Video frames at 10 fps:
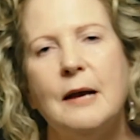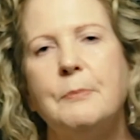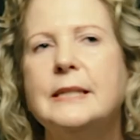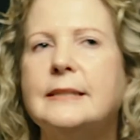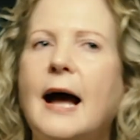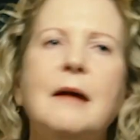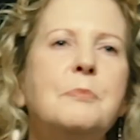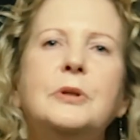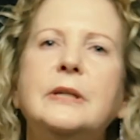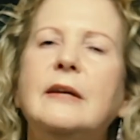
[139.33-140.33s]
because I
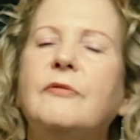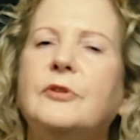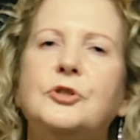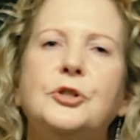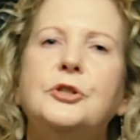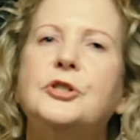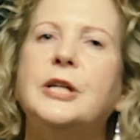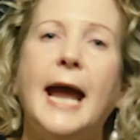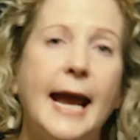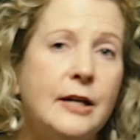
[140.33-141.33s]
believe the church
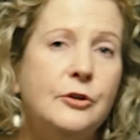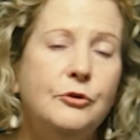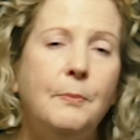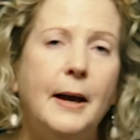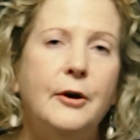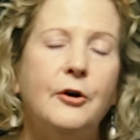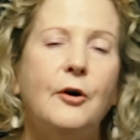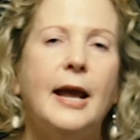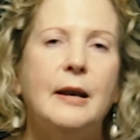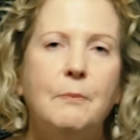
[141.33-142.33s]
can do
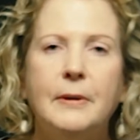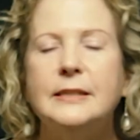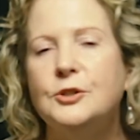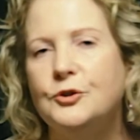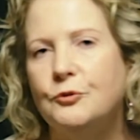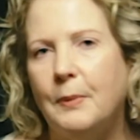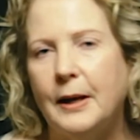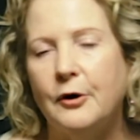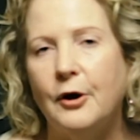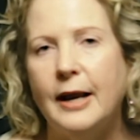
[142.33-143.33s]
better and must do
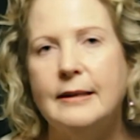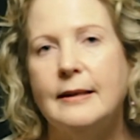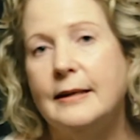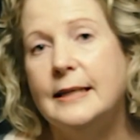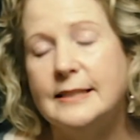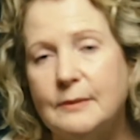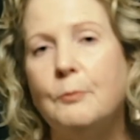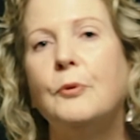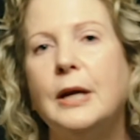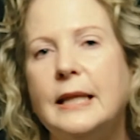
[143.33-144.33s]
better and needs to
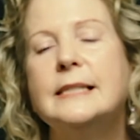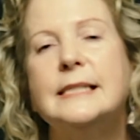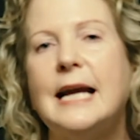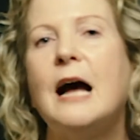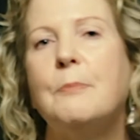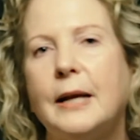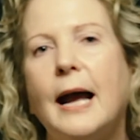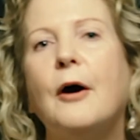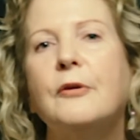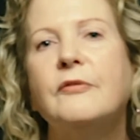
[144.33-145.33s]
bring this topic
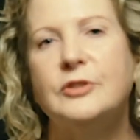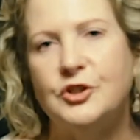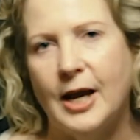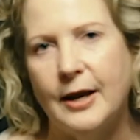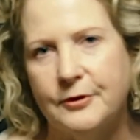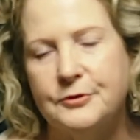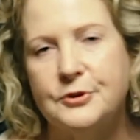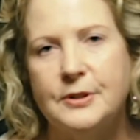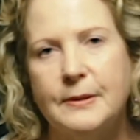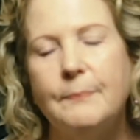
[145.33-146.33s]
out of the
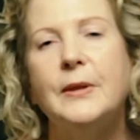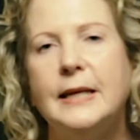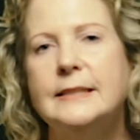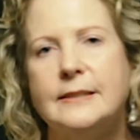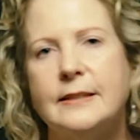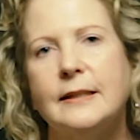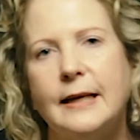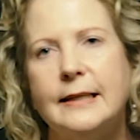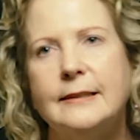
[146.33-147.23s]
shadows and into the light.